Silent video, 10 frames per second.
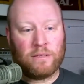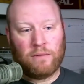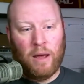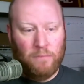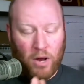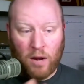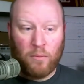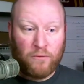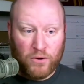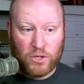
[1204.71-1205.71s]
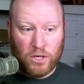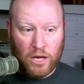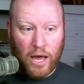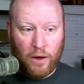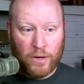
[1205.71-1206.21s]
I'm not a proficient
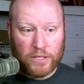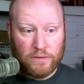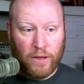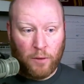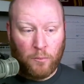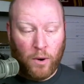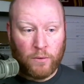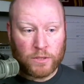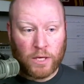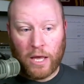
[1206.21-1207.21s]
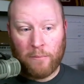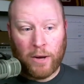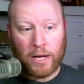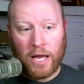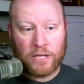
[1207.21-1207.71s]
iOS developer. I was on that
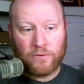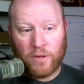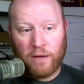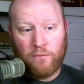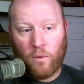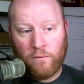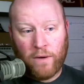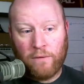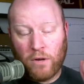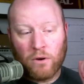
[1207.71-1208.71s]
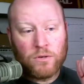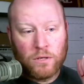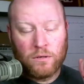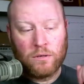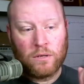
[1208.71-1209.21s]
podcast for like 4 or 5 years.
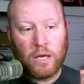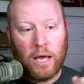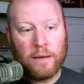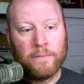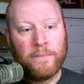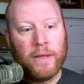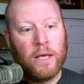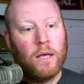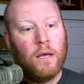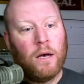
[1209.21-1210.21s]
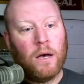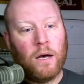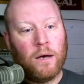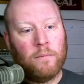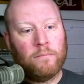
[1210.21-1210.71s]
Okay.
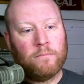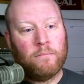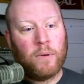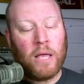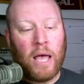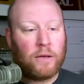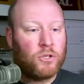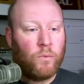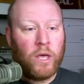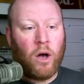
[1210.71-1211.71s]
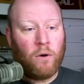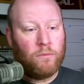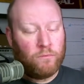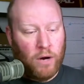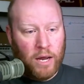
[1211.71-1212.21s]
But yeah, so we go,
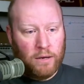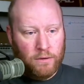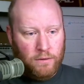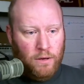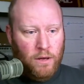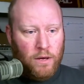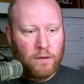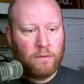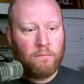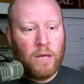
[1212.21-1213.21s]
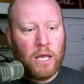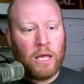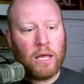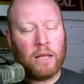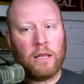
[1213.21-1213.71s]
right?
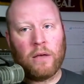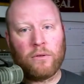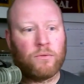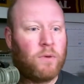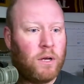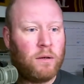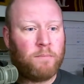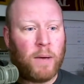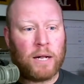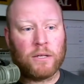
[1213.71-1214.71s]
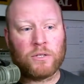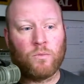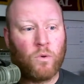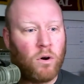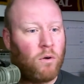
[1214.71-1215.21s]
Me and the other 3 panelists
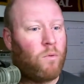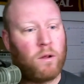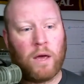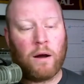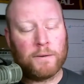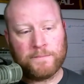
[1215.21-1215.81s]
were there.